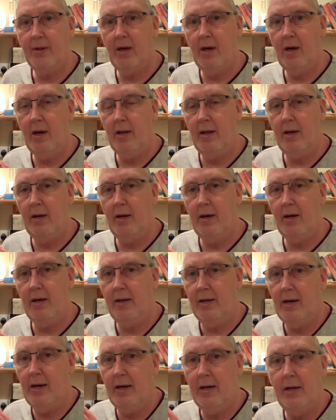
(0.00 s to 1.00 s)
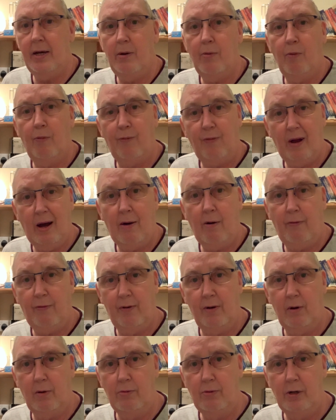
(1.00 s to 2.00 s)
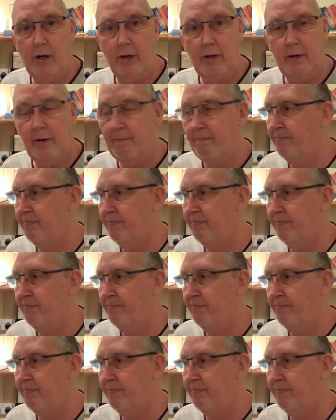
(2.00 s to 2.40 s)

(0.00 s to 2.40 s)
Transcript: and it will flower for longer,